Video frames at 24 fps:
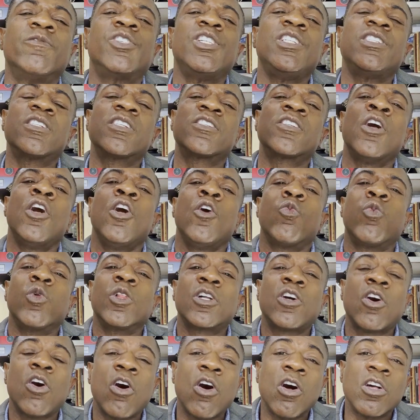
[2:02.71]
Jesus will
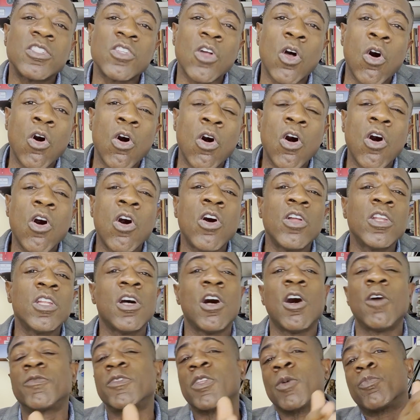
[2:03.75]
cause all
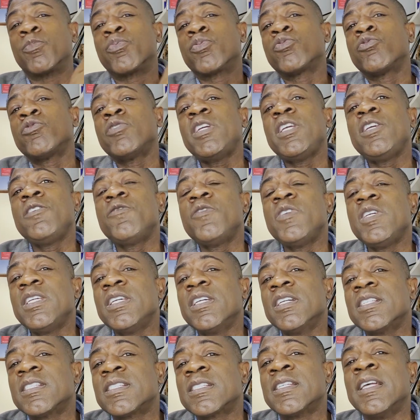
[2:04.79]
of the
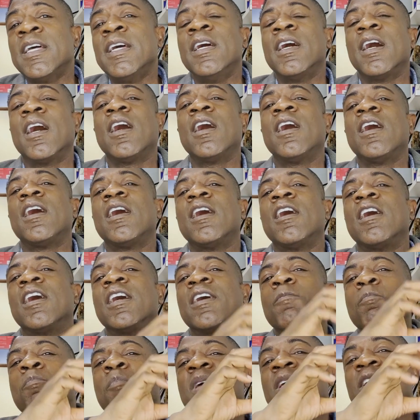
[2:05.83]
previous
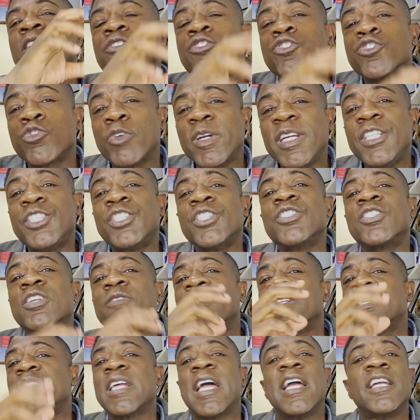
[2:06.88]
ministrations of
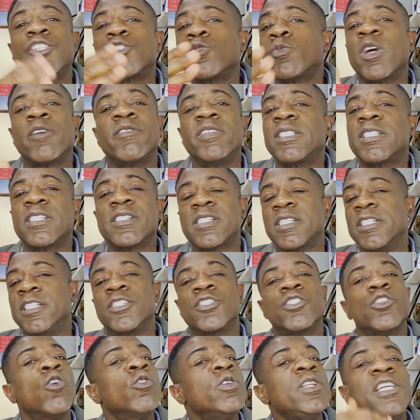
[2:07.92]
the sanctuary to
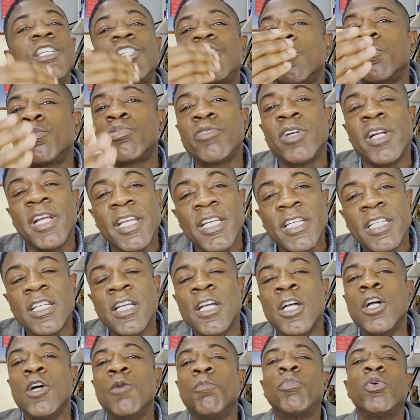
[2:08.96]
cease. No need to bring
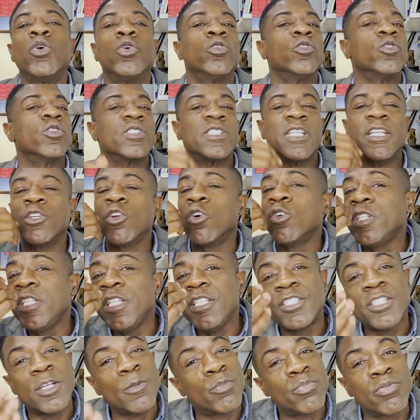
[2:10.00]
bulls and no
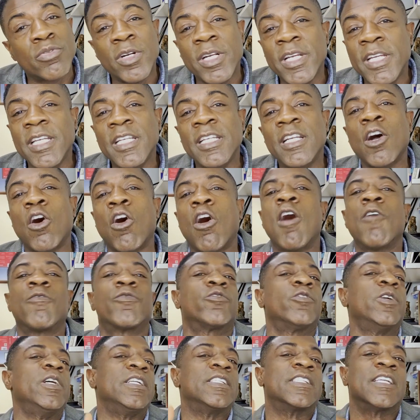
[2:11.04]
need to bring
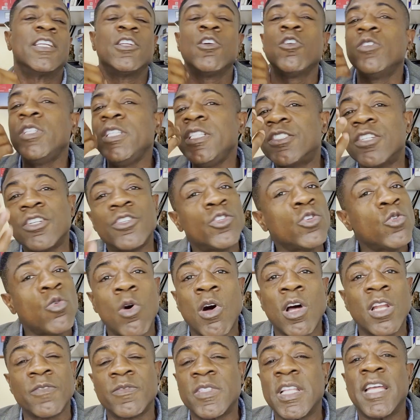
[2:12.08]
offerings and no need to do
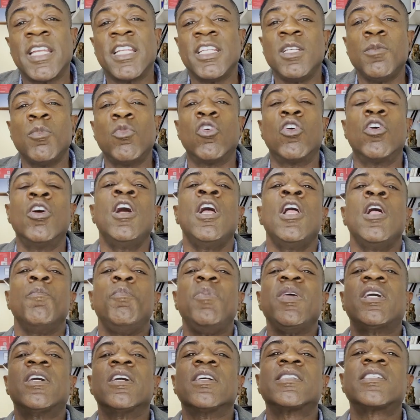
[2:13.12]
all of that anymore
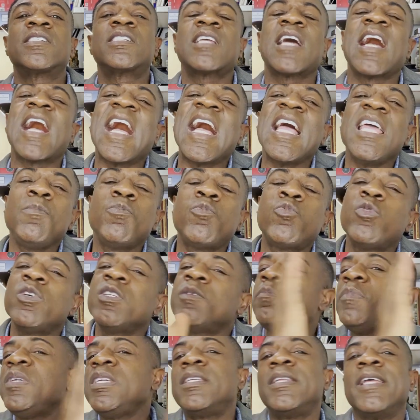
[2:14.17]
because type
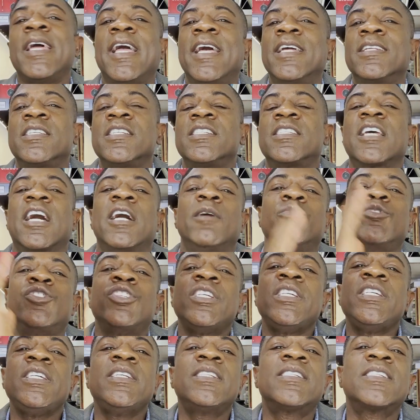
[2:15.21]
would meet antitype.
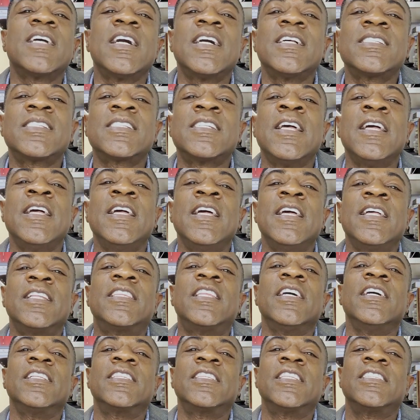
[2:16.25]
Jesus,
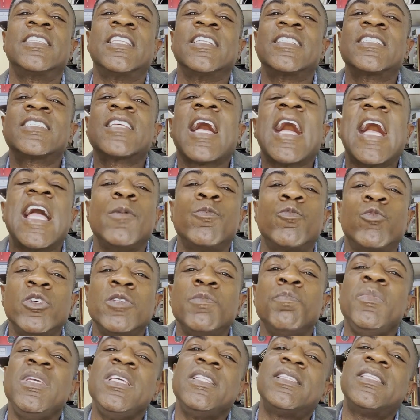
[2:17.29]
the type
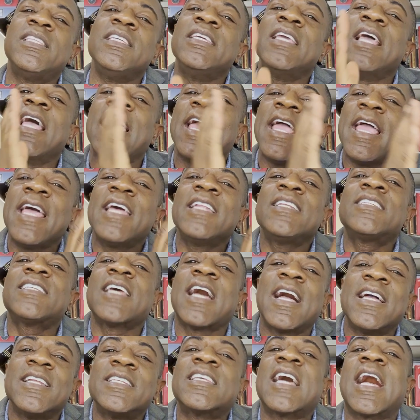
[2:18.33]
would meet the
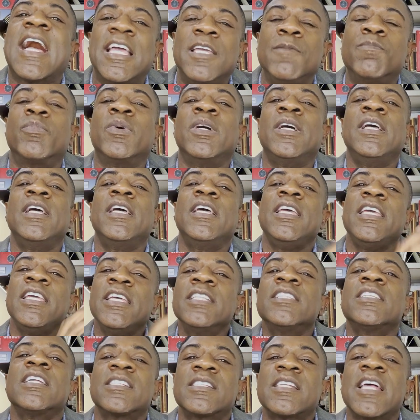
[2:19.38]
antitype
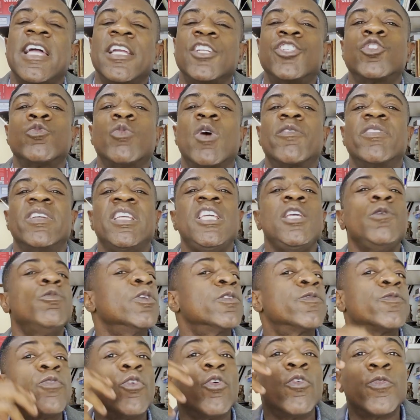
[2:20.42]
in the sanctuary. He
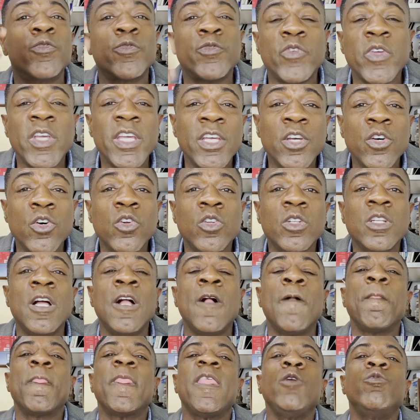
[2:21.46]
would
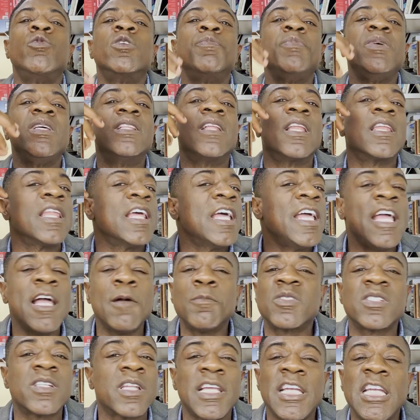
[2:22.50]
be the
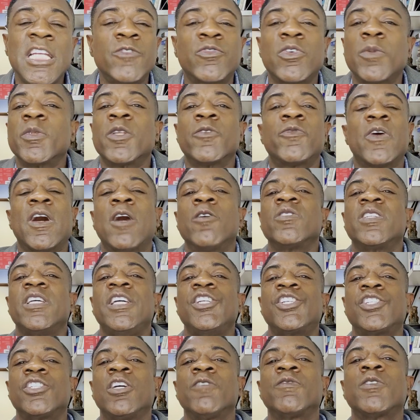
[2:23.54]
lamb slain from the
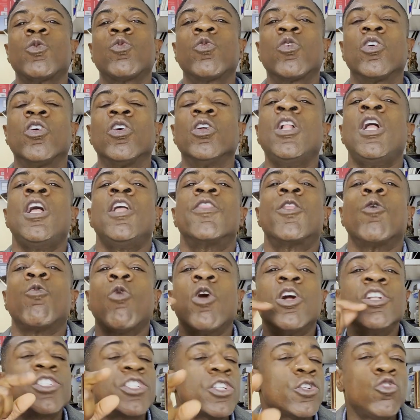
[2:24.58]
foundation of the world, the
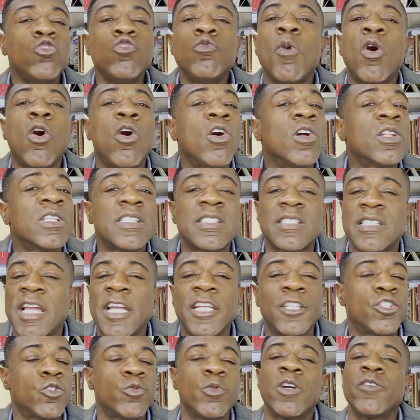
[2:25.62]
one to whom all the
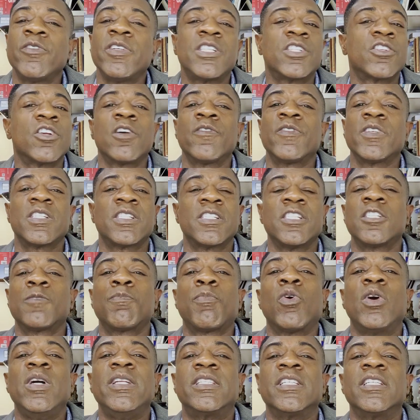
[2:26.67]
sanctuary services
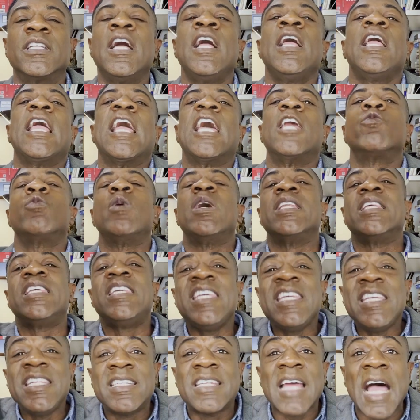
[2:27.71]
pointed. And when
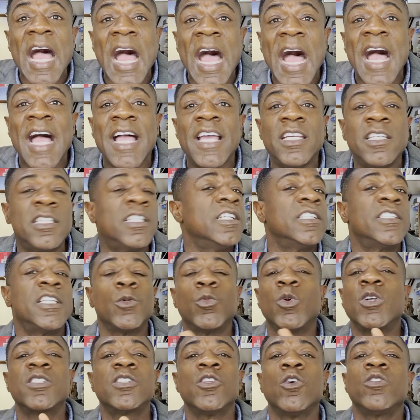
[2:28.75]
he died, there
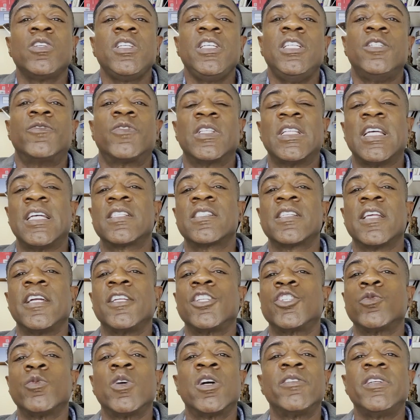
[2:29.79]
was no need for that
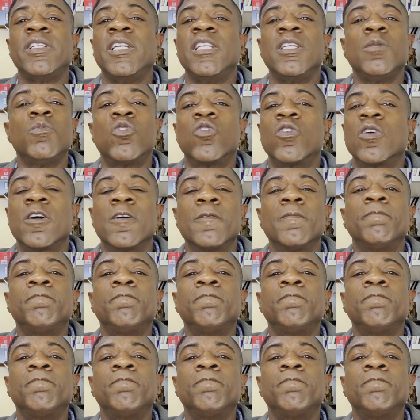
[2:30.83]
sanctuary anymore.